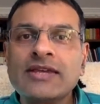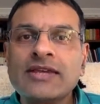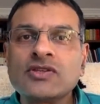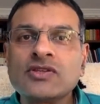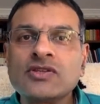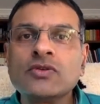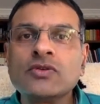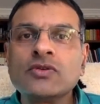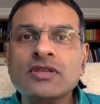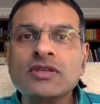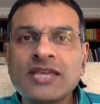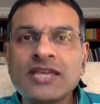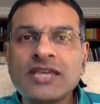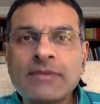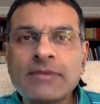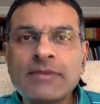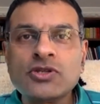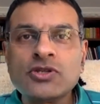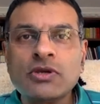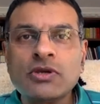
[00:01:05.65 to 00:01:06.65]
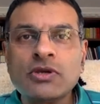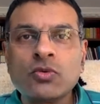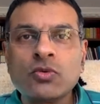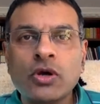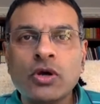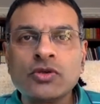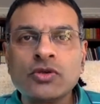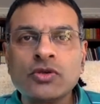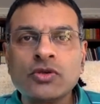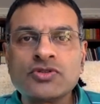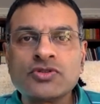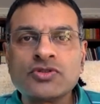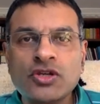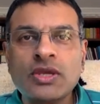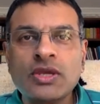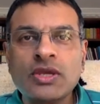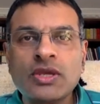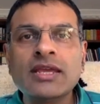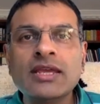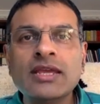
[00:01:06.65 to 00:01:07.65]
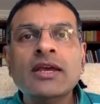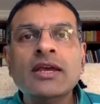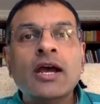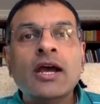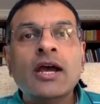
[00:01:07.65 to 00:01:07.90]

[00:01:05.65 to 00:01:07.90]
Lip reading: So you can keep doing what you're doing.